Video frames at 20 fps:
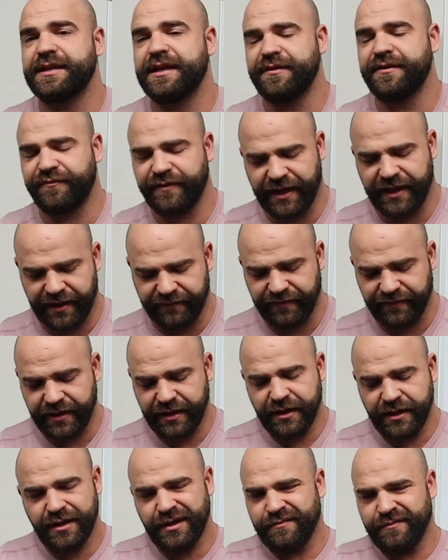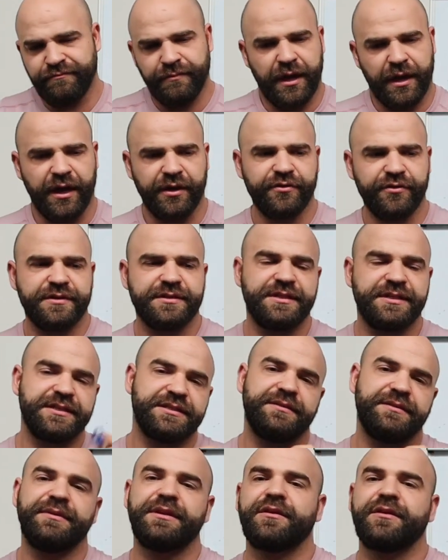say if we have
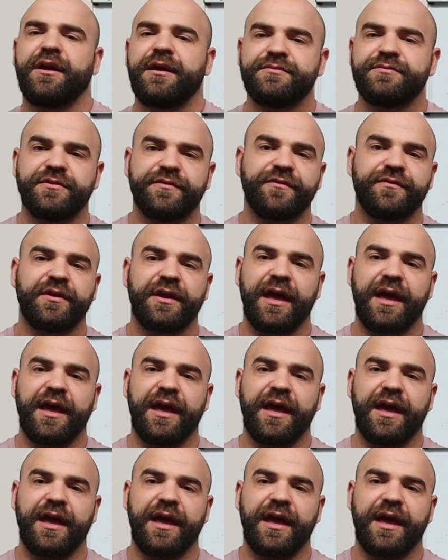160 milligrams of